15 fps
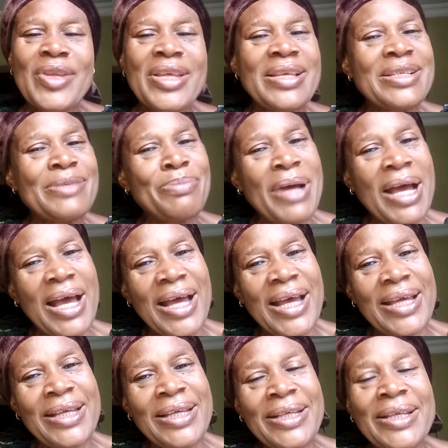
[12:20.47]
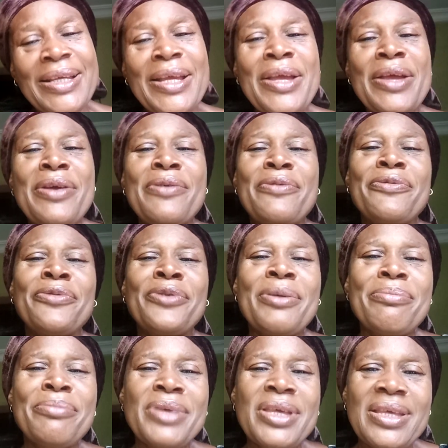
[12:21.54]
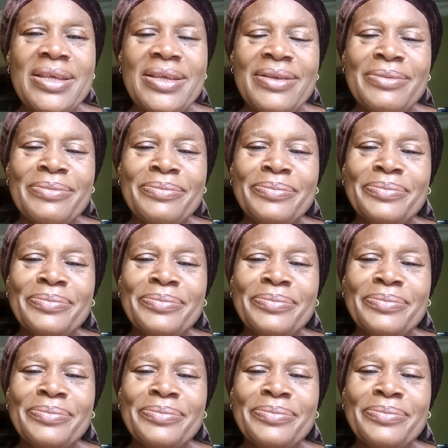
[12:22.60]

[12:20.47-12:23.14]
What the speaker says: It's bye from me.